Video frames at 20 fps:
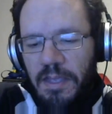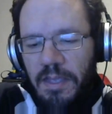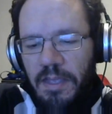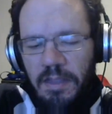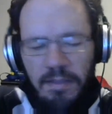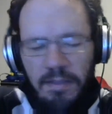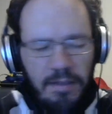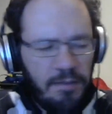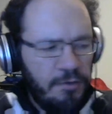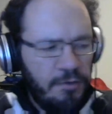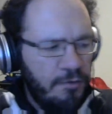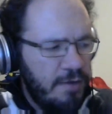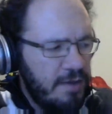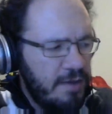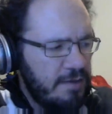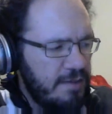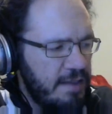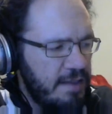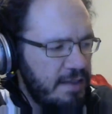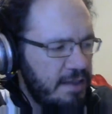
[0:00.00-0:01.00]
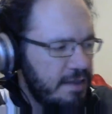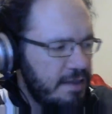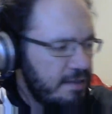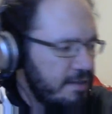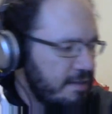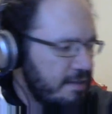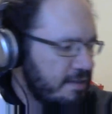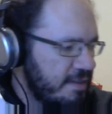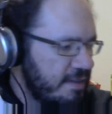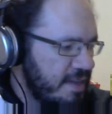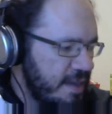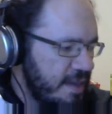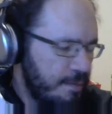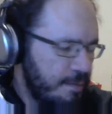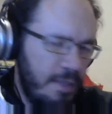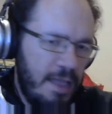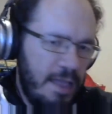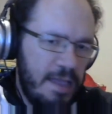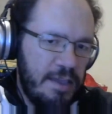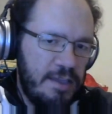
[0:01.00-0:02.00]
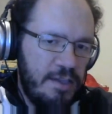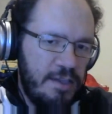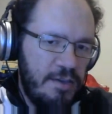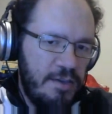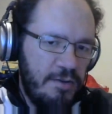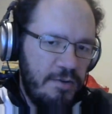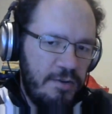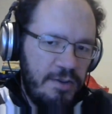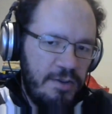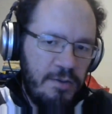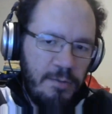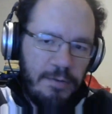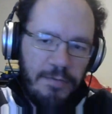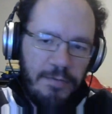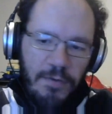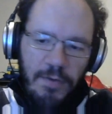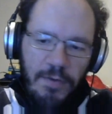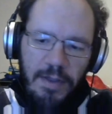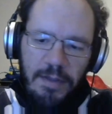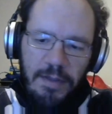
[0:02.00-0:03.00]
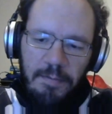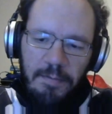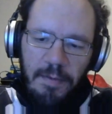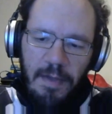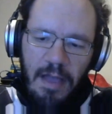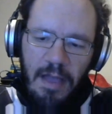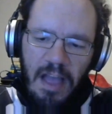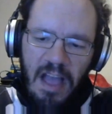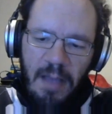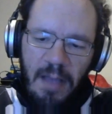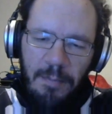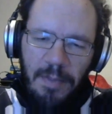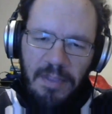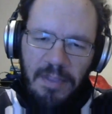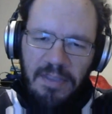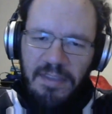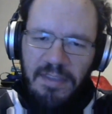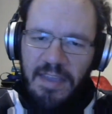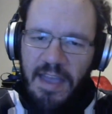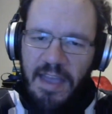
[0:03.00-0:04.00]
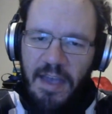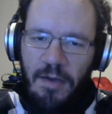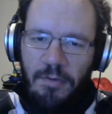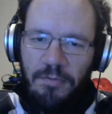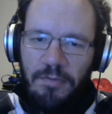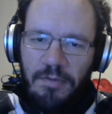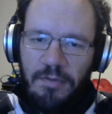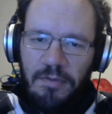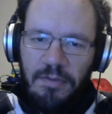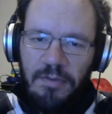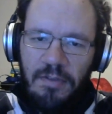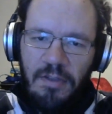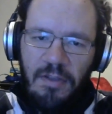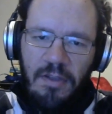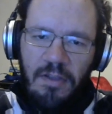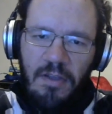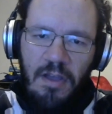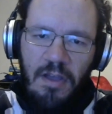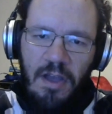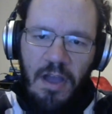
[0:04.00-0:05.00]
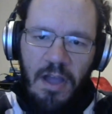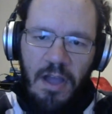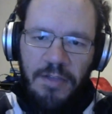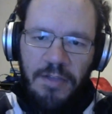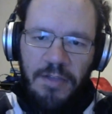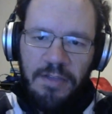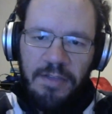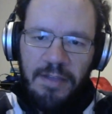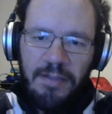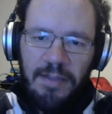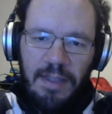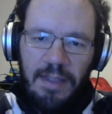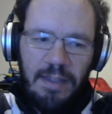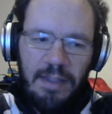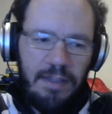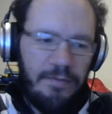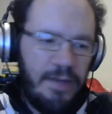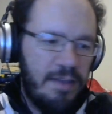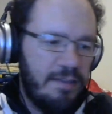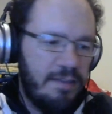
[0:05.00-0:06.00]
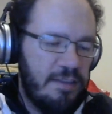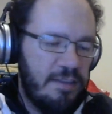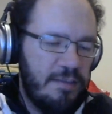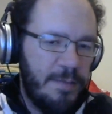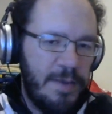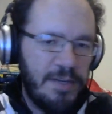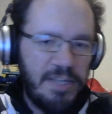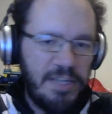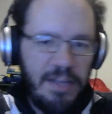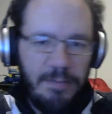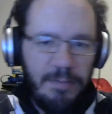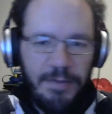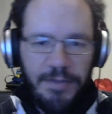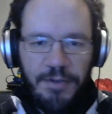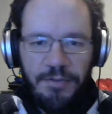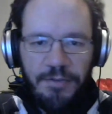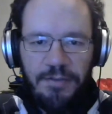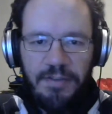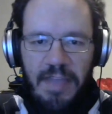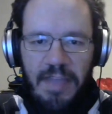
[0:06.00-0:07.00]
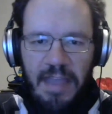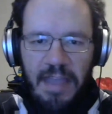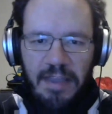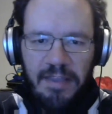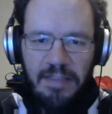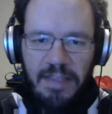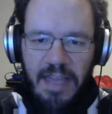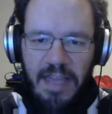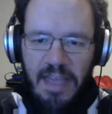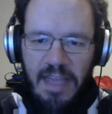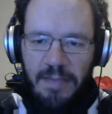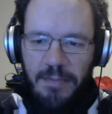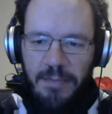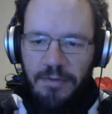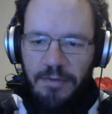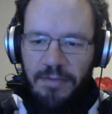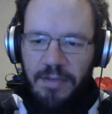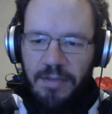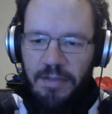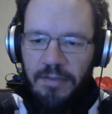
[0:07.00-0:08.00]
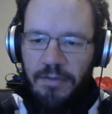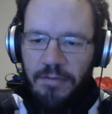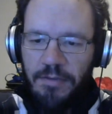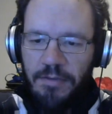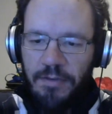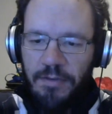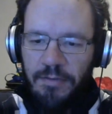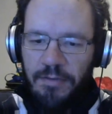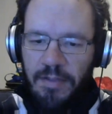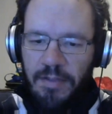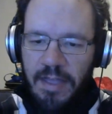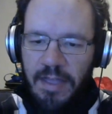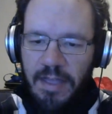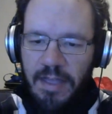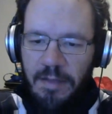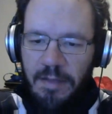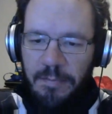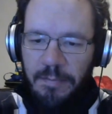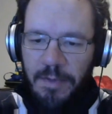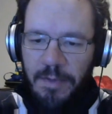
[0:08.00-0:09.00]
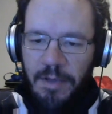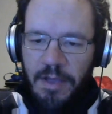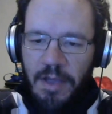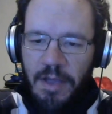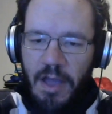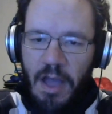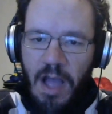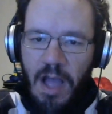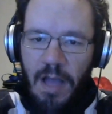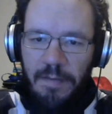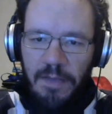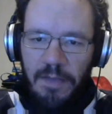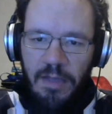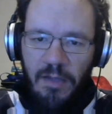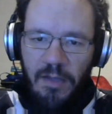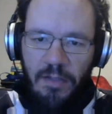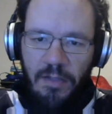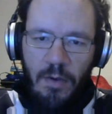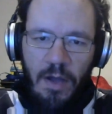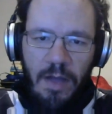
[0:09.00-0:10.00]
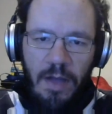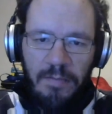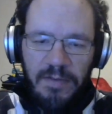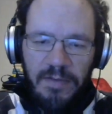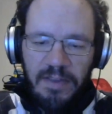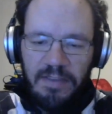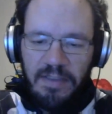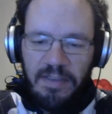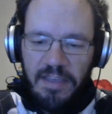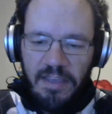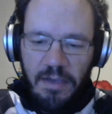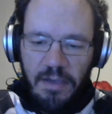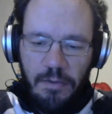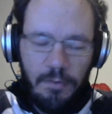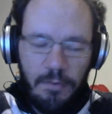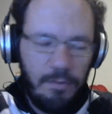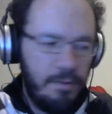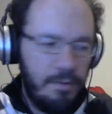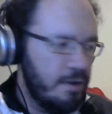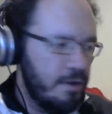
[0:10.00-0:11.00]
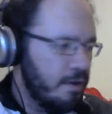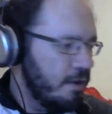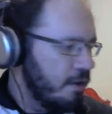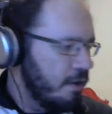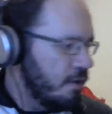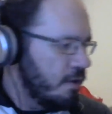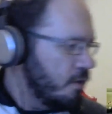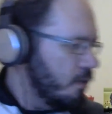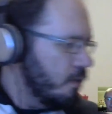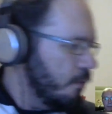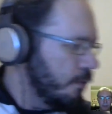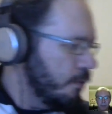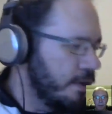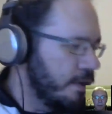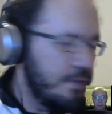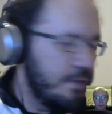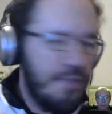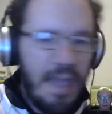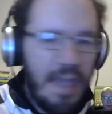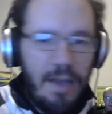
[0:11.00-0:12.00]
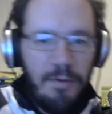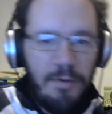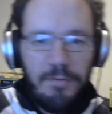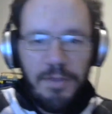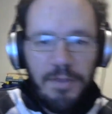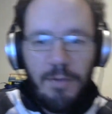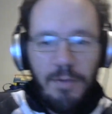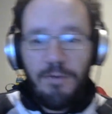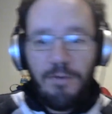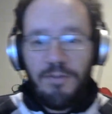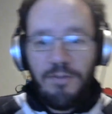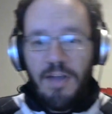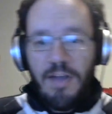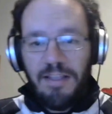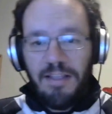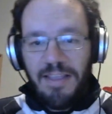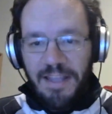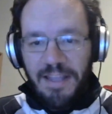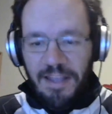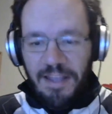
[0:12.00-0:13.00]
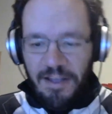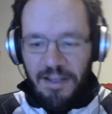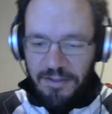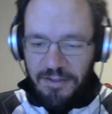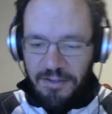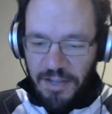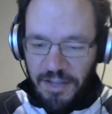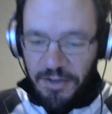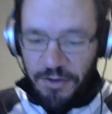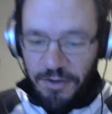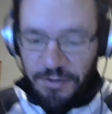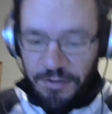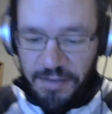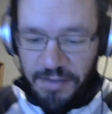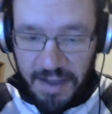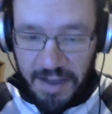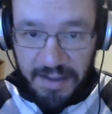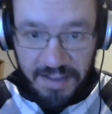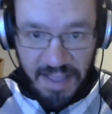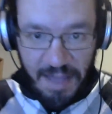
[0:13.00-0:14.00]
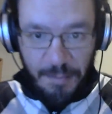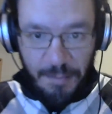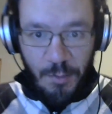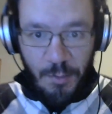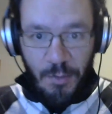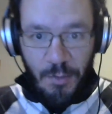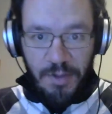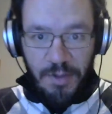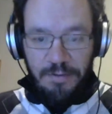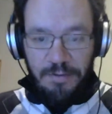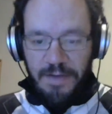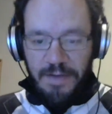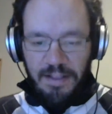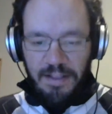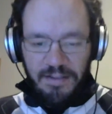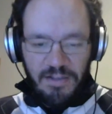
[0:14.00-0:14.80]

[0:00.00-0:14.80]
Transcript: it's interesting because it seemed like you were very up and down on the signaling device, especially with your second game. You certainly obviously you were not leading in your second game going into Final